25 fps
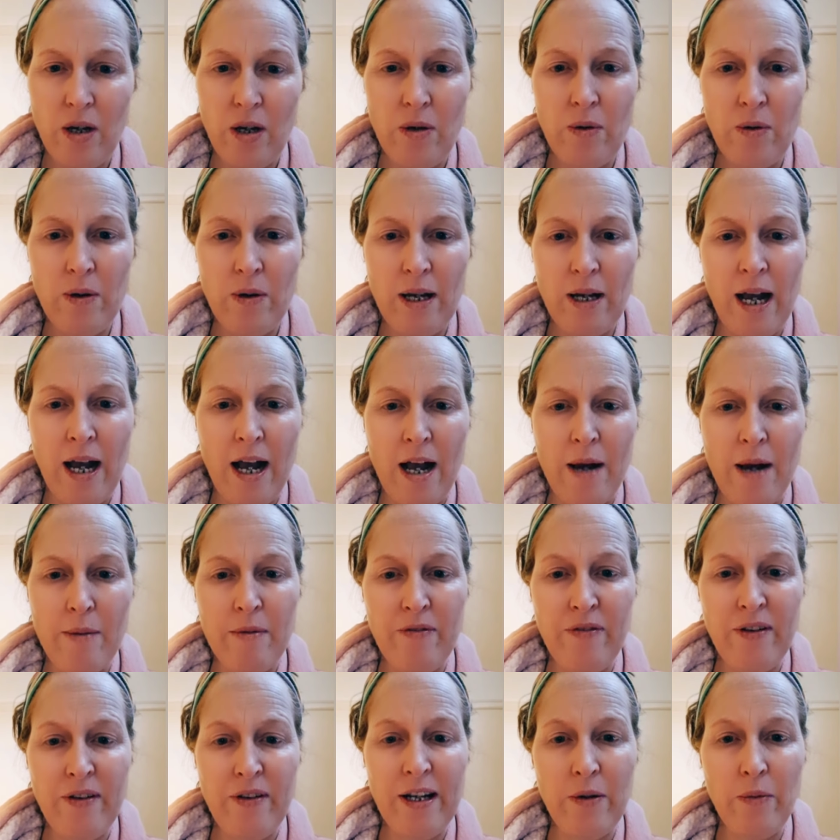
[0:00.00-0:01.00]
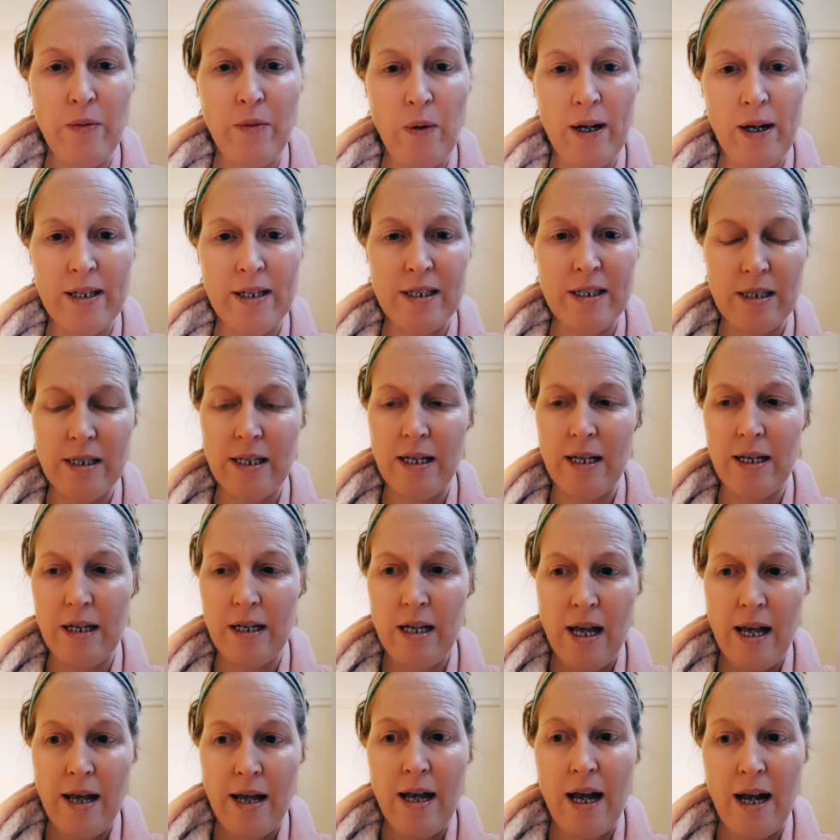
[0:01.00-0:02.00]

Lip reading: So if anyone's